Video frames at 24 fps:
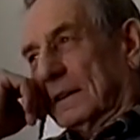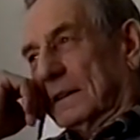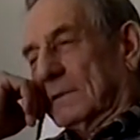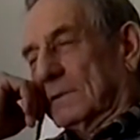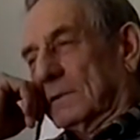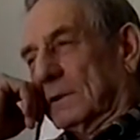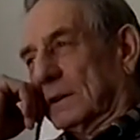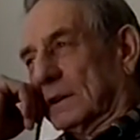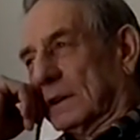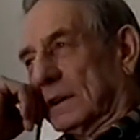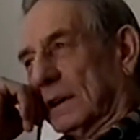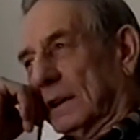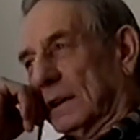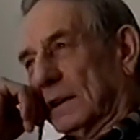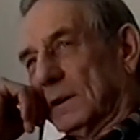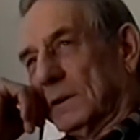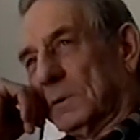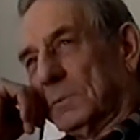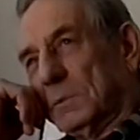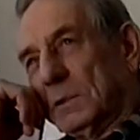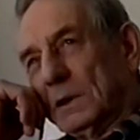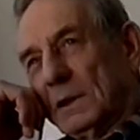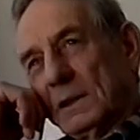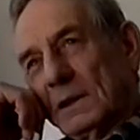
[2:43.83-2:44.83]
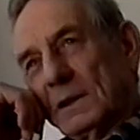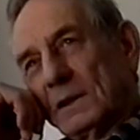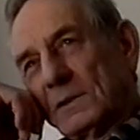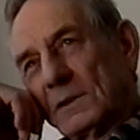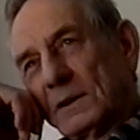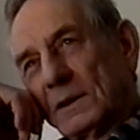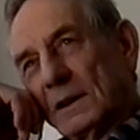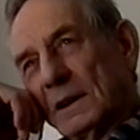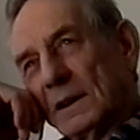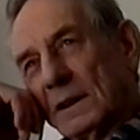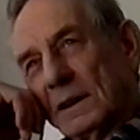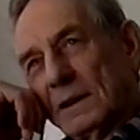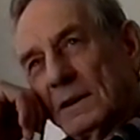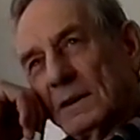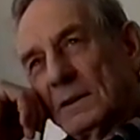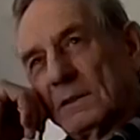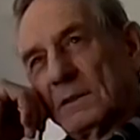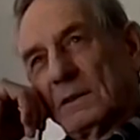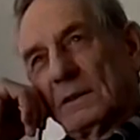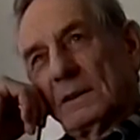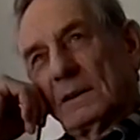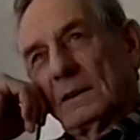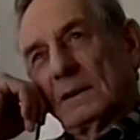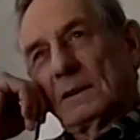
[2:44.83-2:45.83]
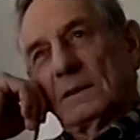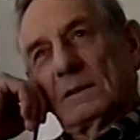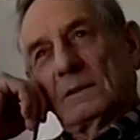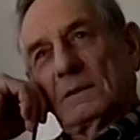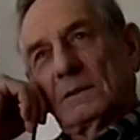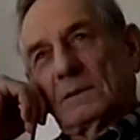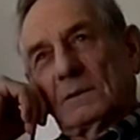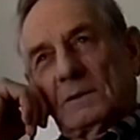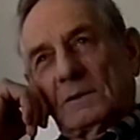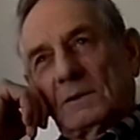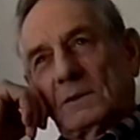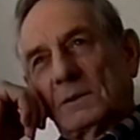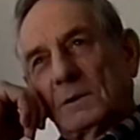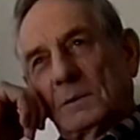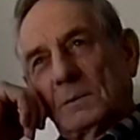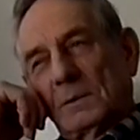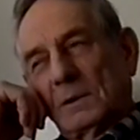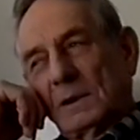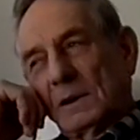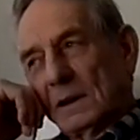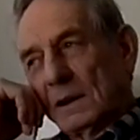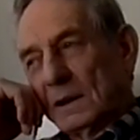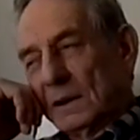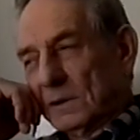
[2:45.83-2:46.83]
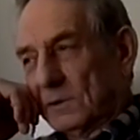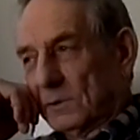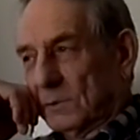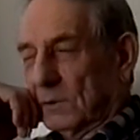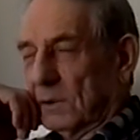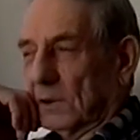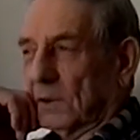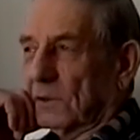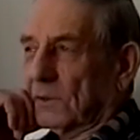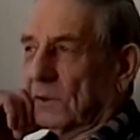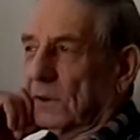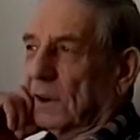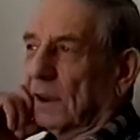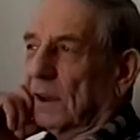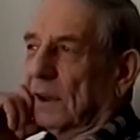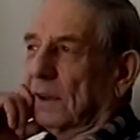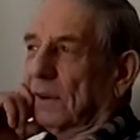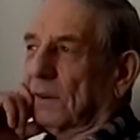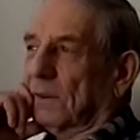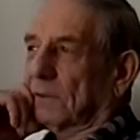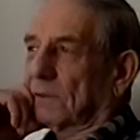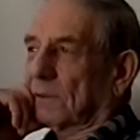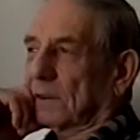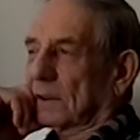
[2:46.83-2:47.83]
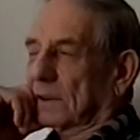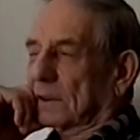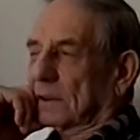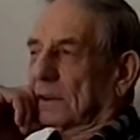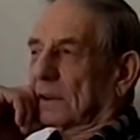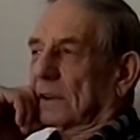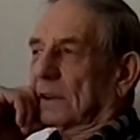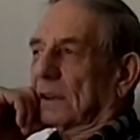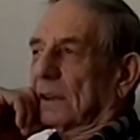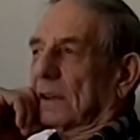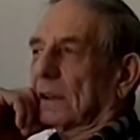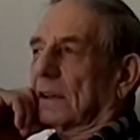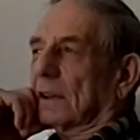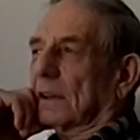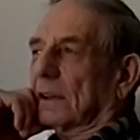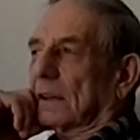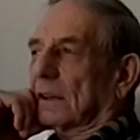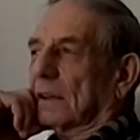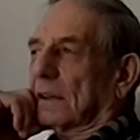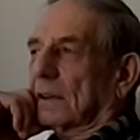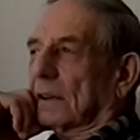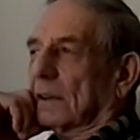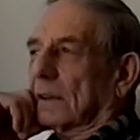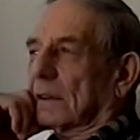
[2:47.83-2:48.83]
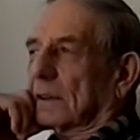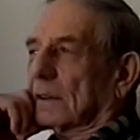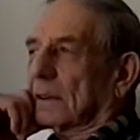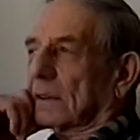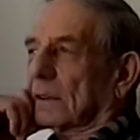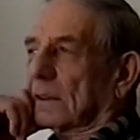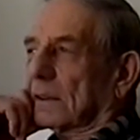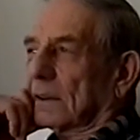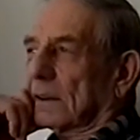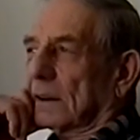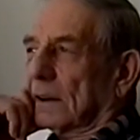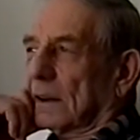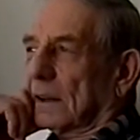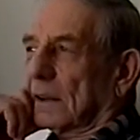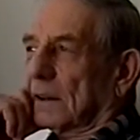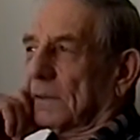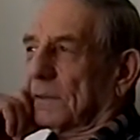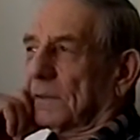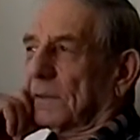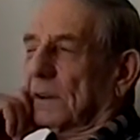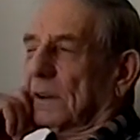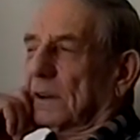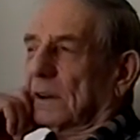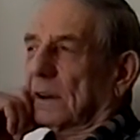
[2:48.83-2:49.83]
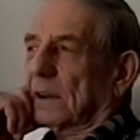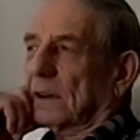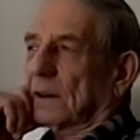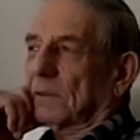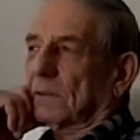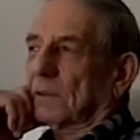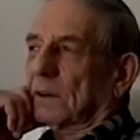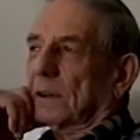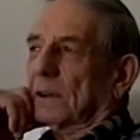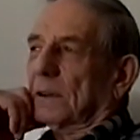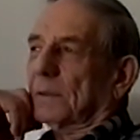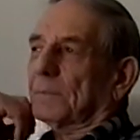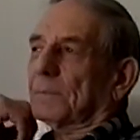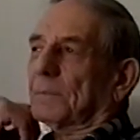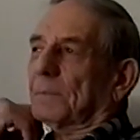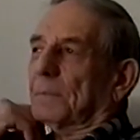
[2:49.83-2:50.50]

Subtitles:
One kid would be this guy and then somebody else. We used to have a lot of fun that way.